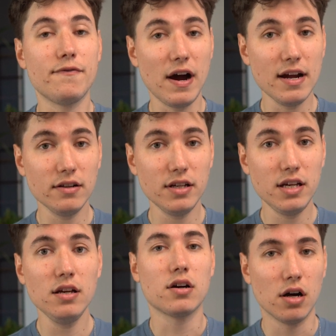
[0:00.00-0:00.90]

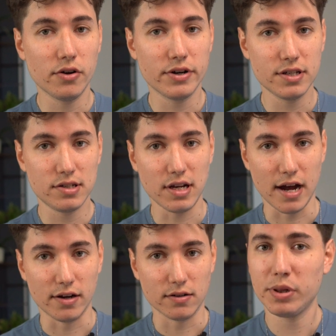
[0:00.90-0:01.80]
finally, color and
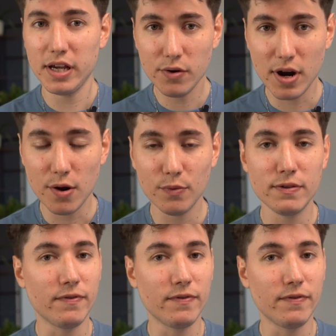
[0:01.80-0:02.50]
style. Play around with